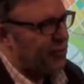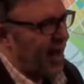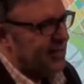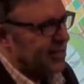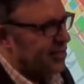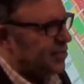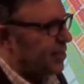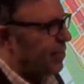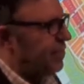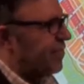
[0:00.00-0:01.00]
transit
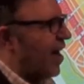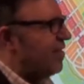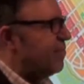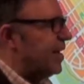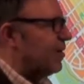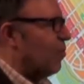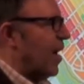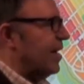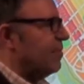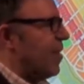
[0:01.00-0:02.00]
system. 5-minute
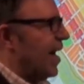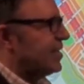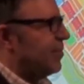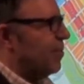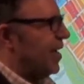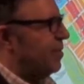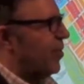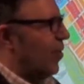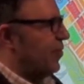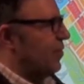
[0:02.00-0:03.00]
wait maximum in
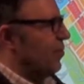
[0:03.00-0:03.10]
both